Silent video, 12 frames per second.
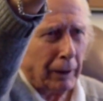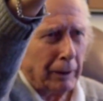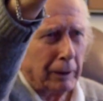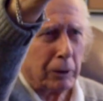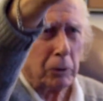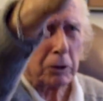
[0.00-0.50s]

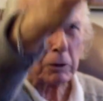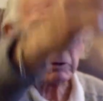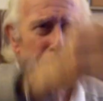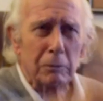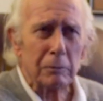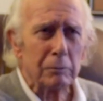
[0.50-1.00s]
And he
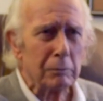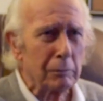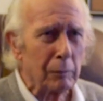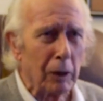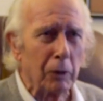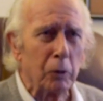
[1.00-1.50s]
goes,
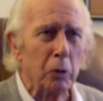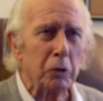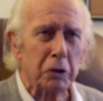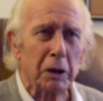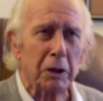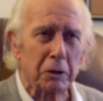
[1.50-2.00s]
in those
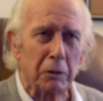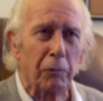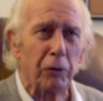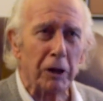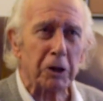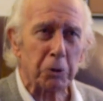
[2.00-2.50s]
days the
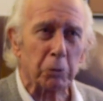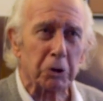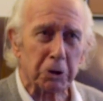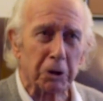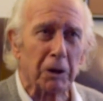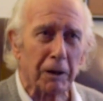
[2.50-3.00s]
flesh was
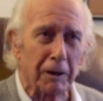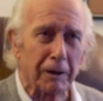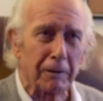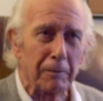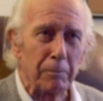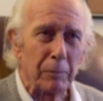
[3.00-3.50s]
still,
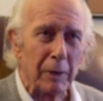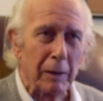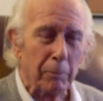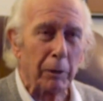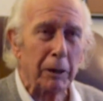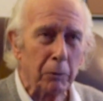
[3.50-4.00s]

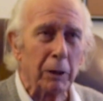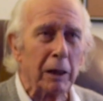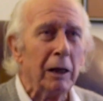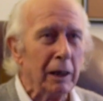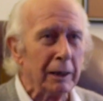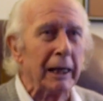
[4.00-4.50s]
by the way,
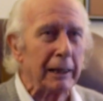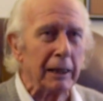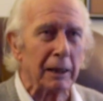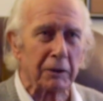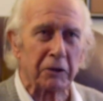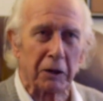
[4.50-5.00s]
they
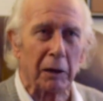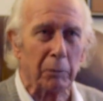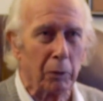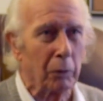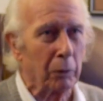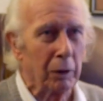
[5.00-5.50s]
killed
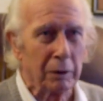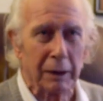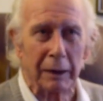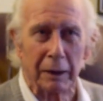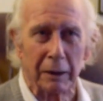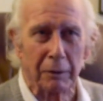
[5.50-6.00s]
Saber
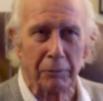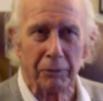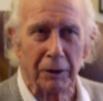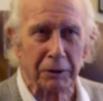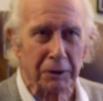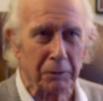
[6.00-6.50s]
taking the
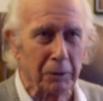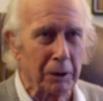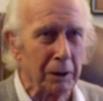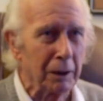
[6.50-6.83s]
flesh away.